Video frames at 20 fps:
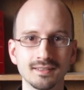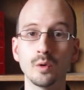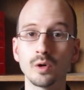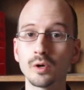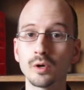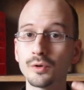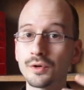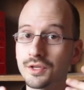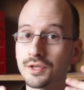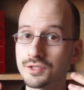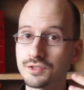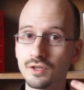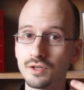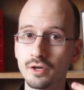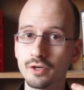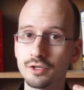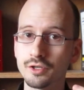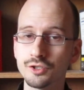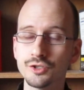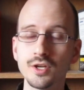We're going to
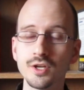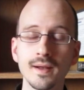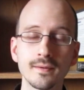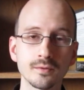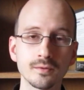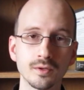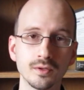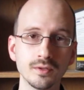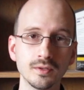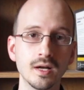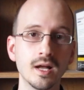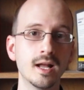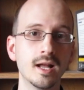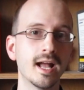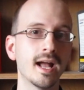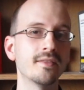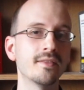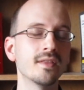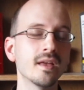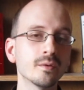start general
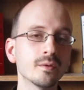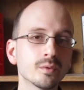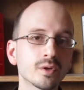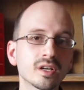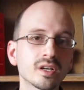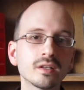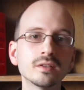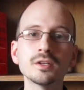and then we're going to